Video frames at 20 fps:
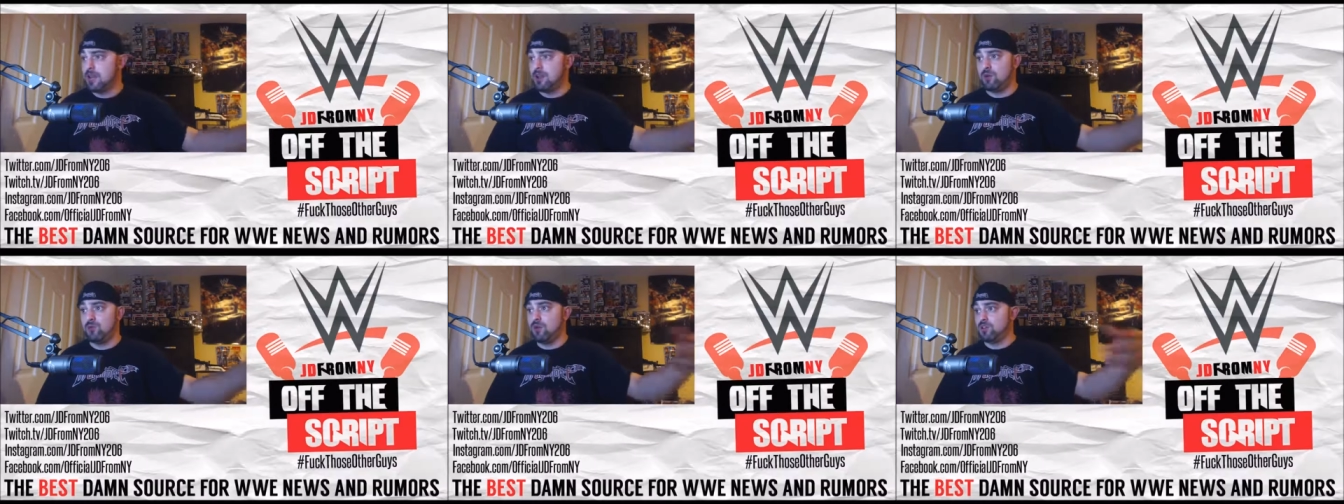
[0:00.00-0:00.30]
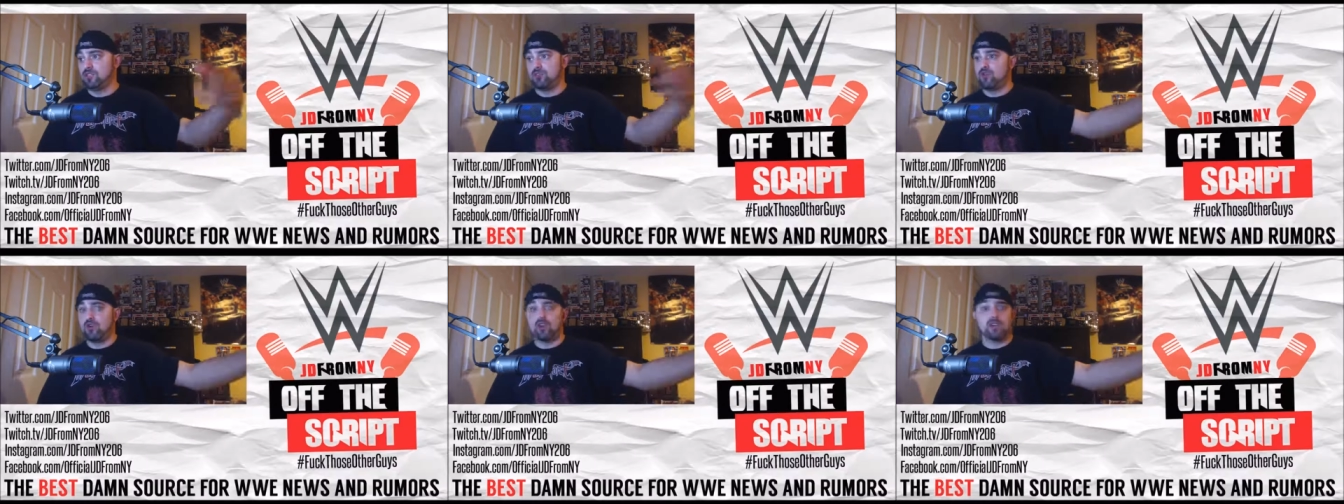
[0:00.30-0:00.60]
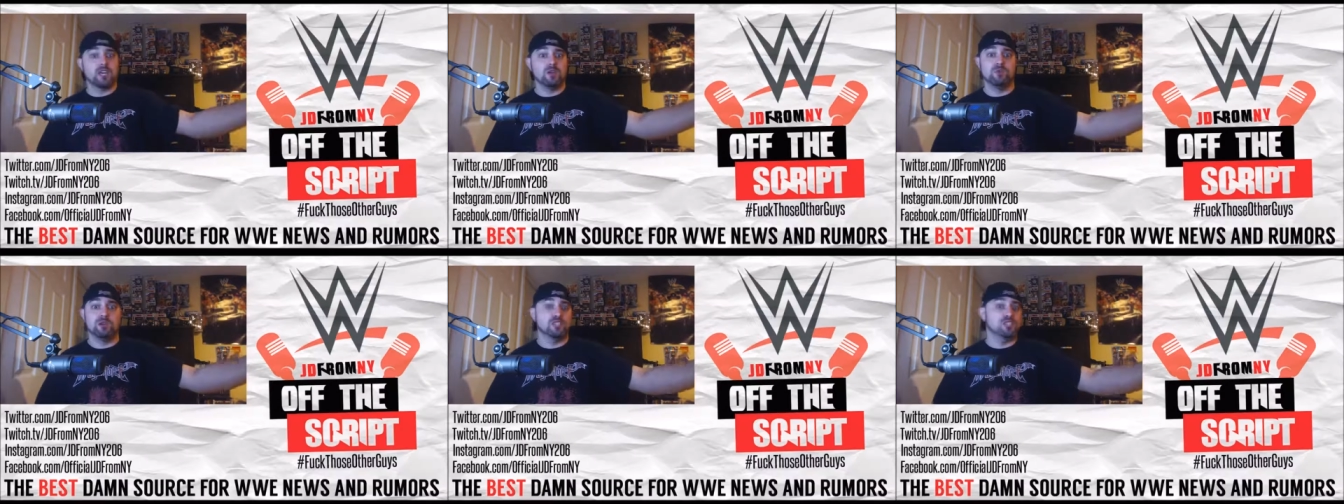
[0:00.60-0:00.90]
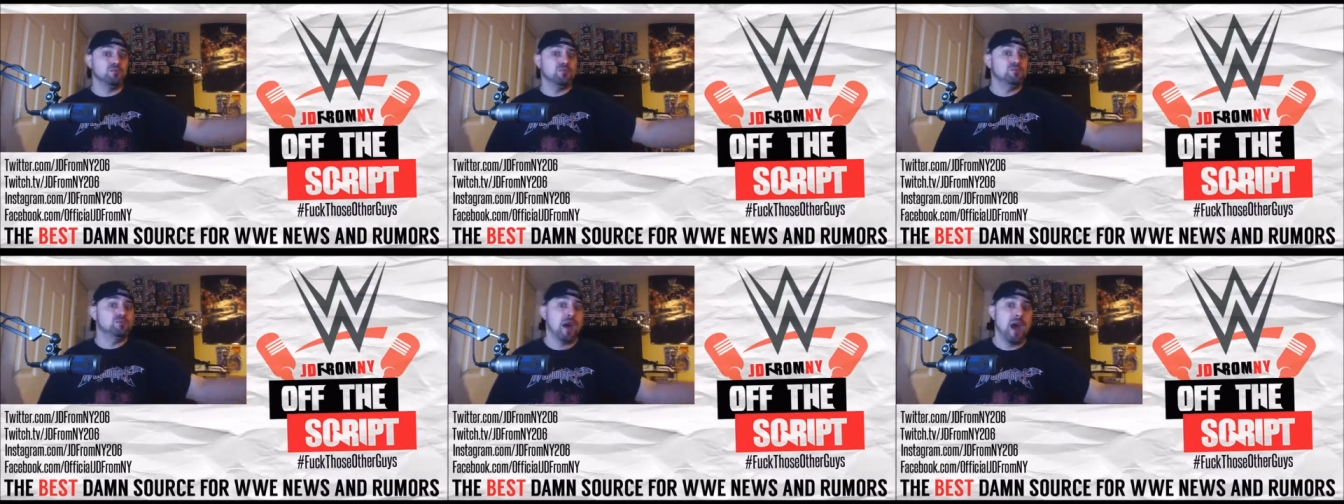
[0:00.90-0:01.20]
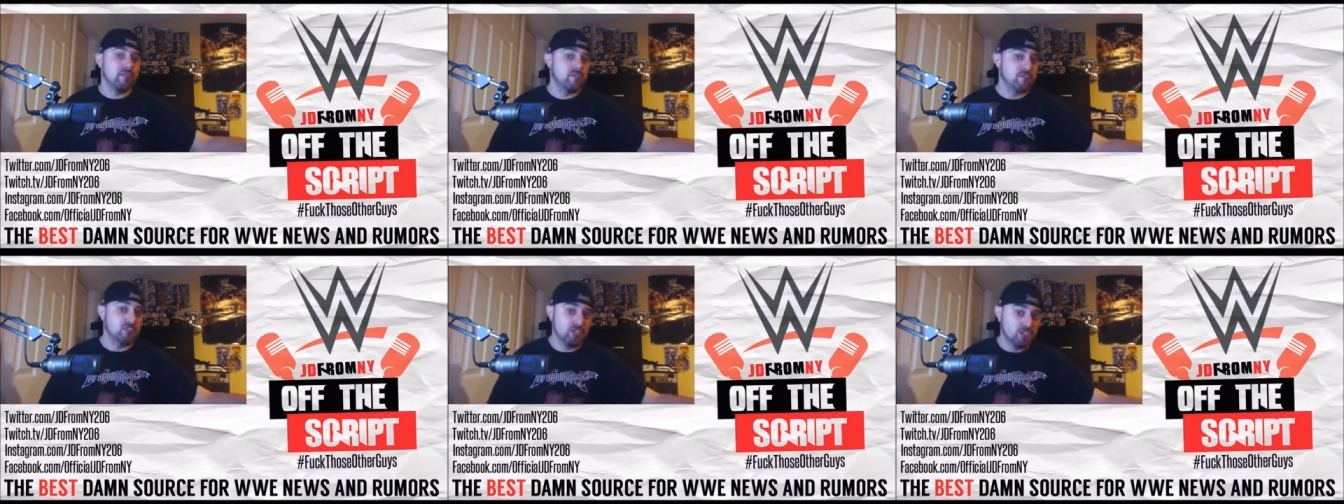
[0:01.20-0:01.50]
and it wasn't working when she was
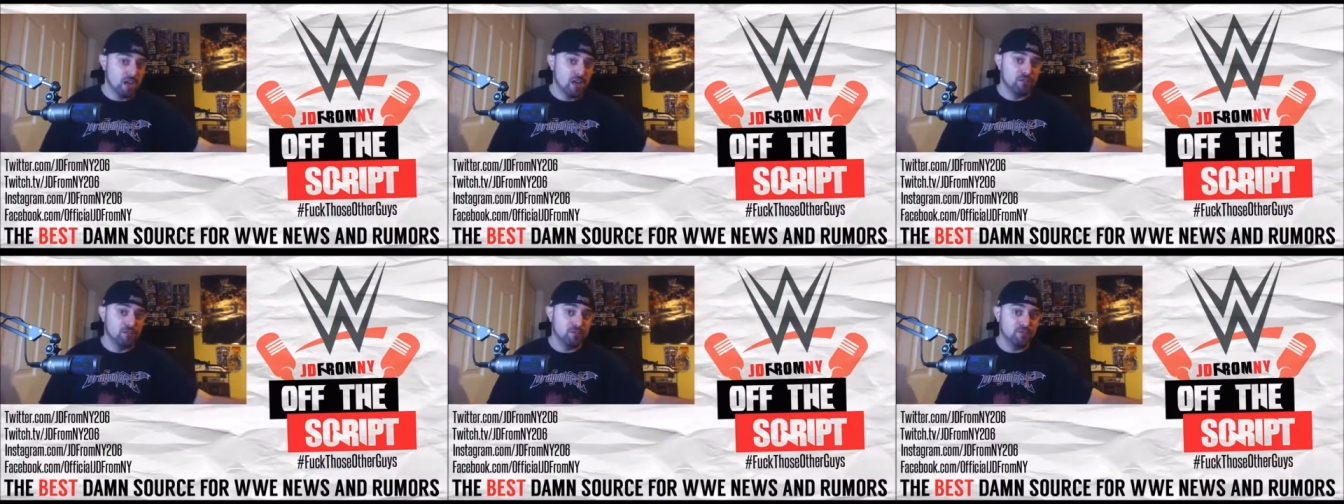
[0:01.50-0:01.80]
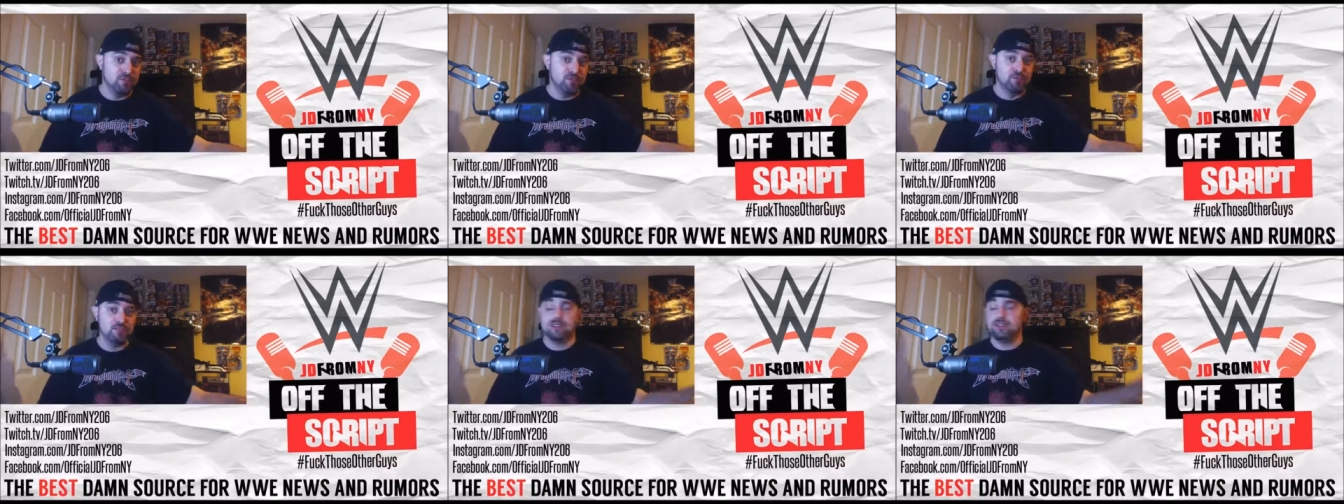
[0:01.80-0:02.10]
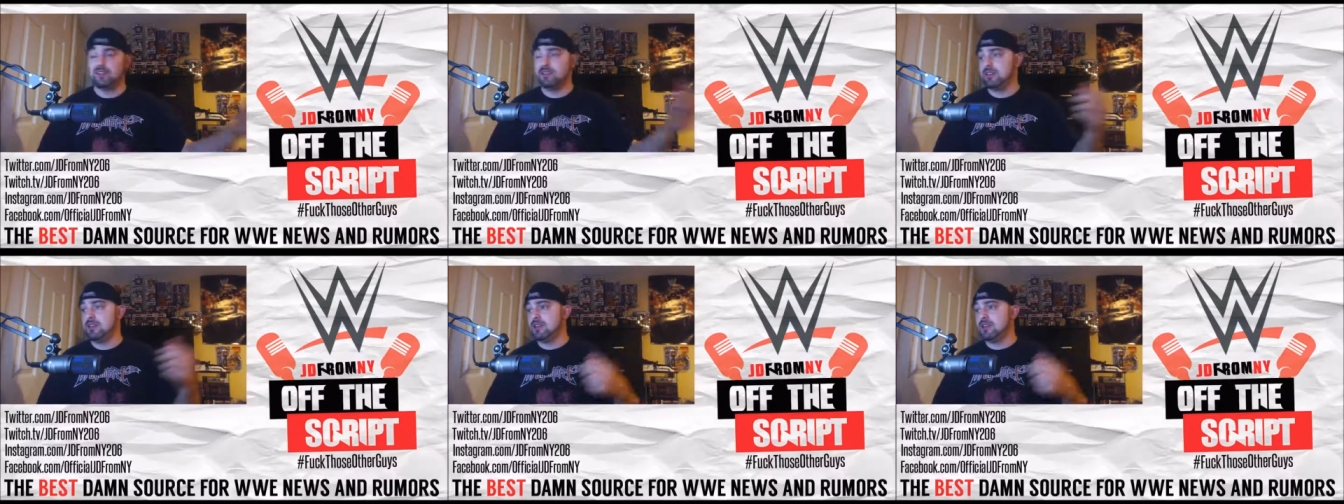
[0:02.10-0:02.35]
by herself.